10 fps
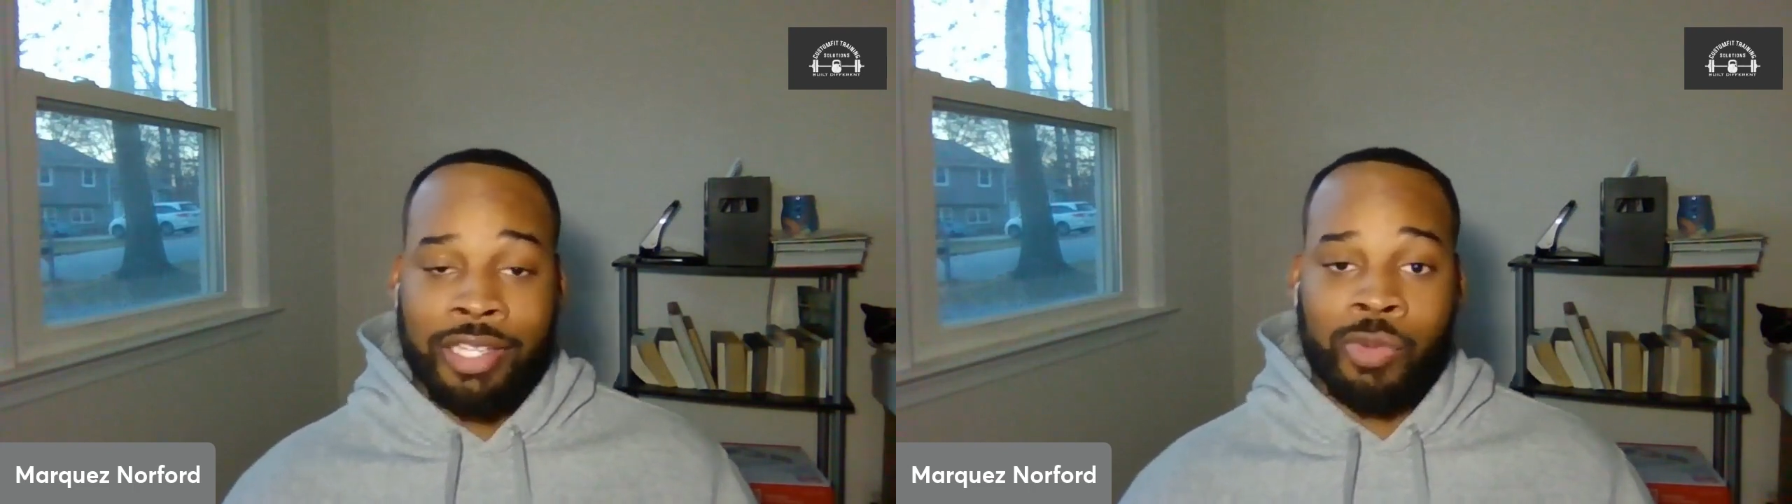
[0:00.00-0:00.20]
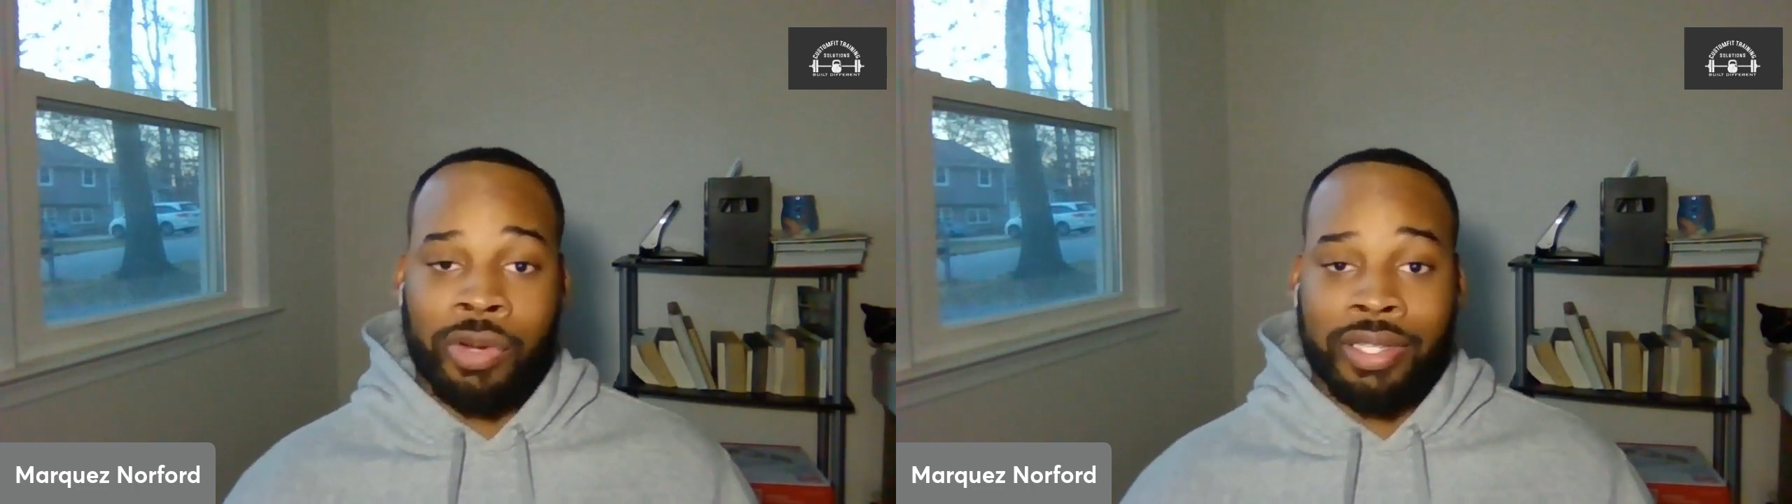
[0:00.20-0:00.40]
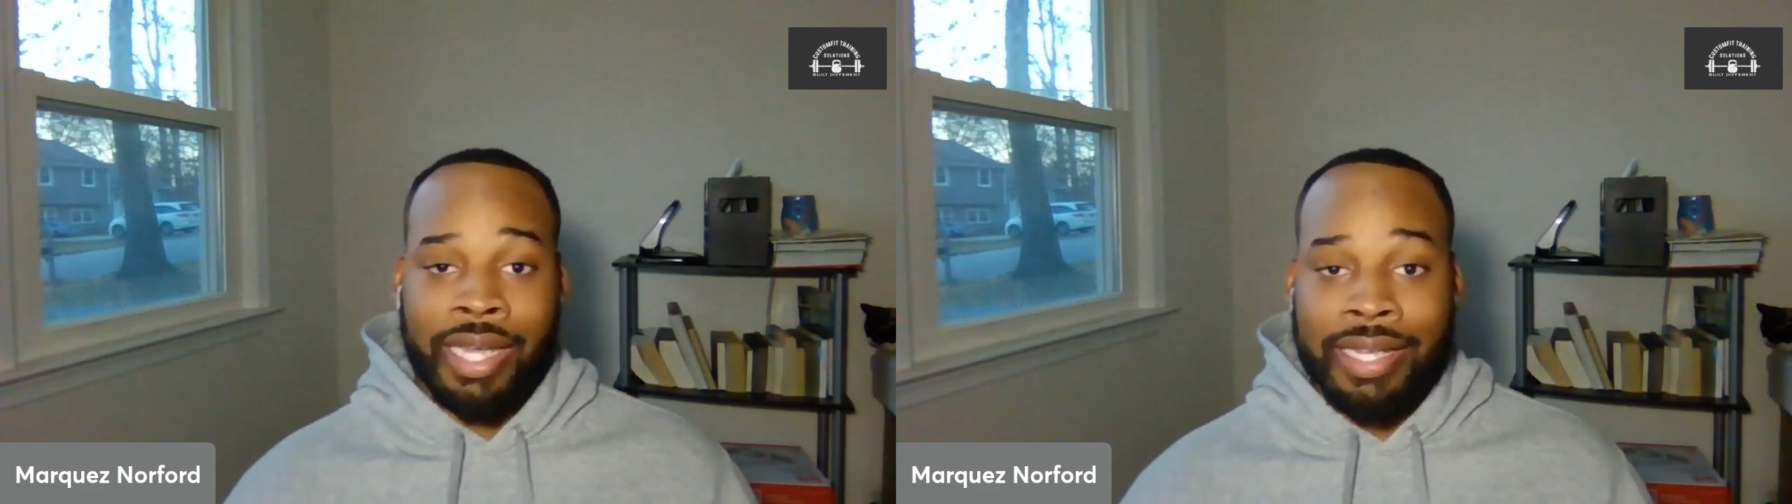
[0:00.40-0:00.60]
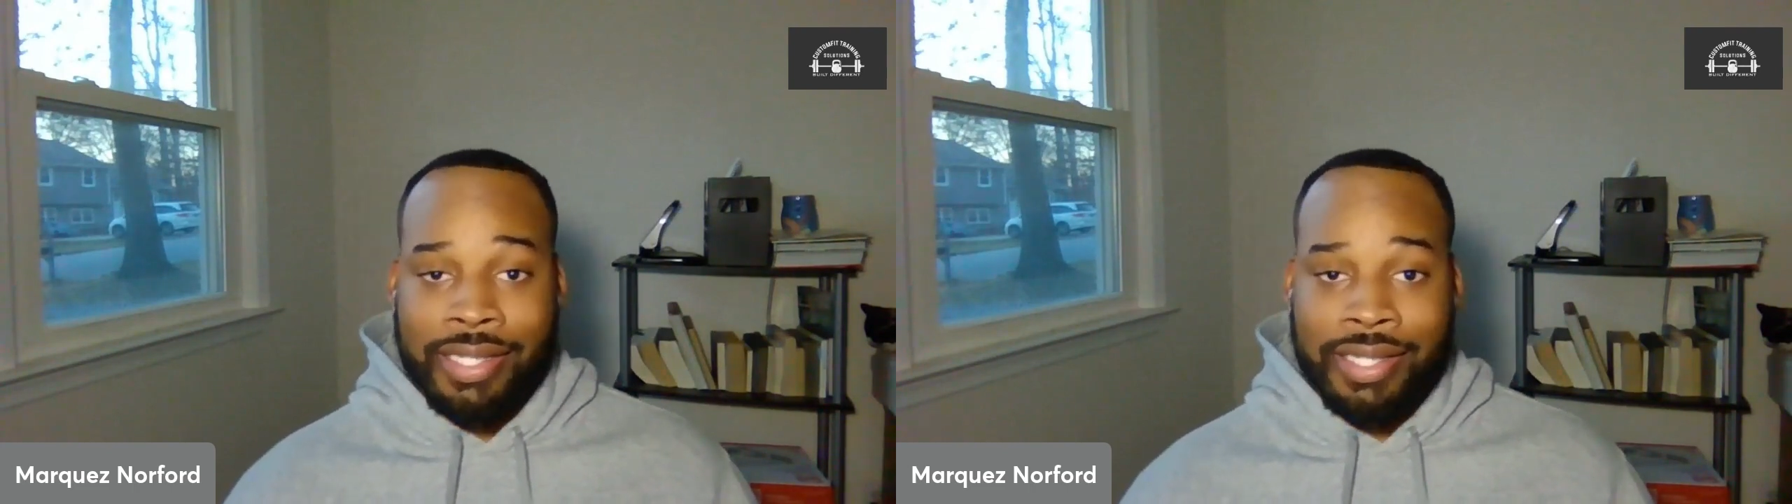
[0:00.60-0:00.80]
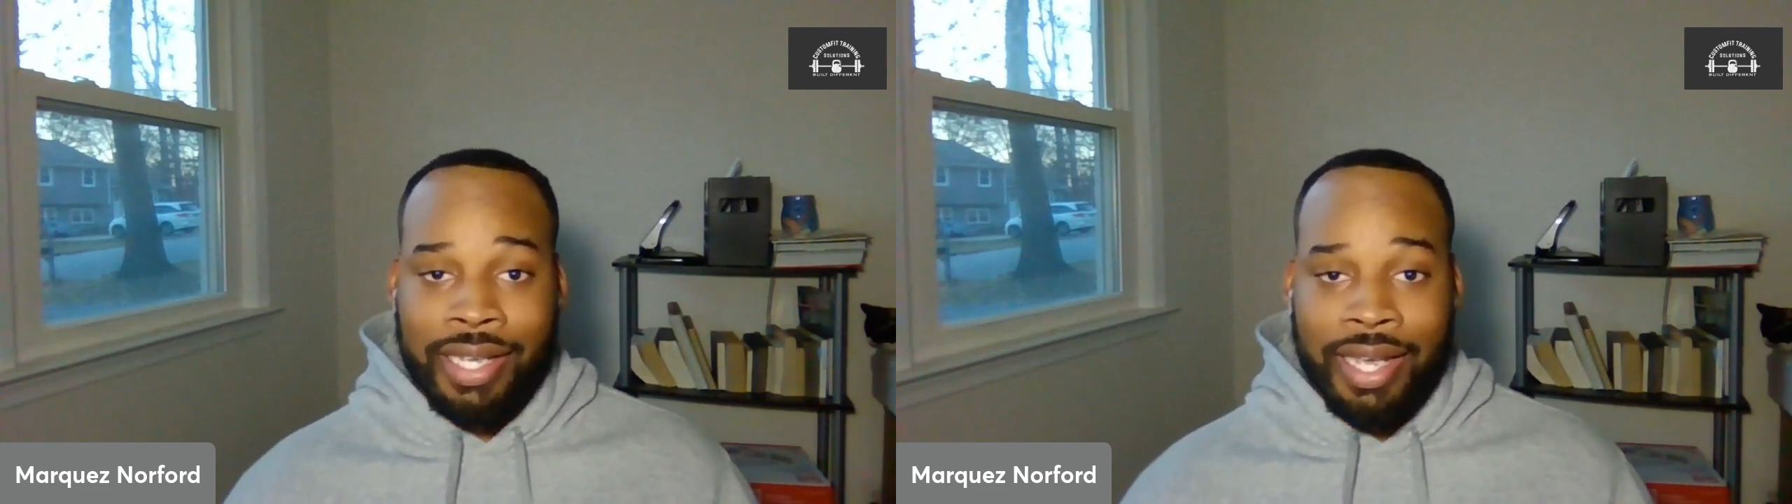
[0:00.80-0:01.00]
got to work
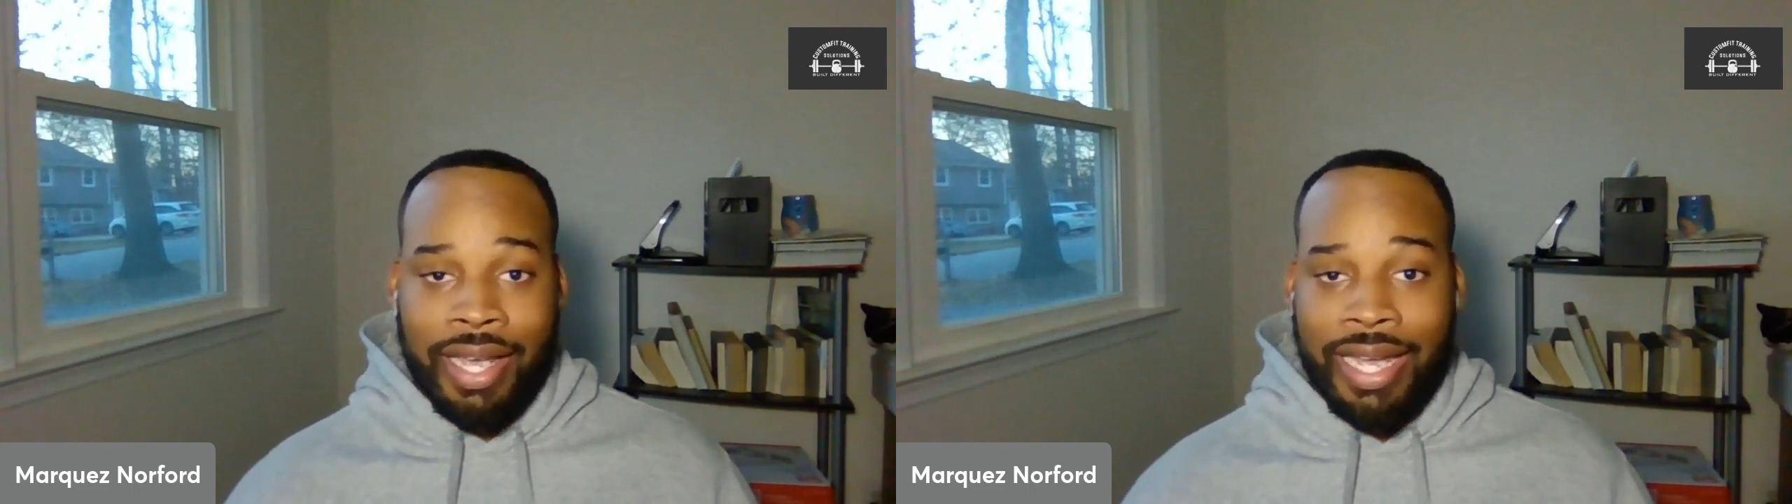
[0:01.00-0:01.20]
less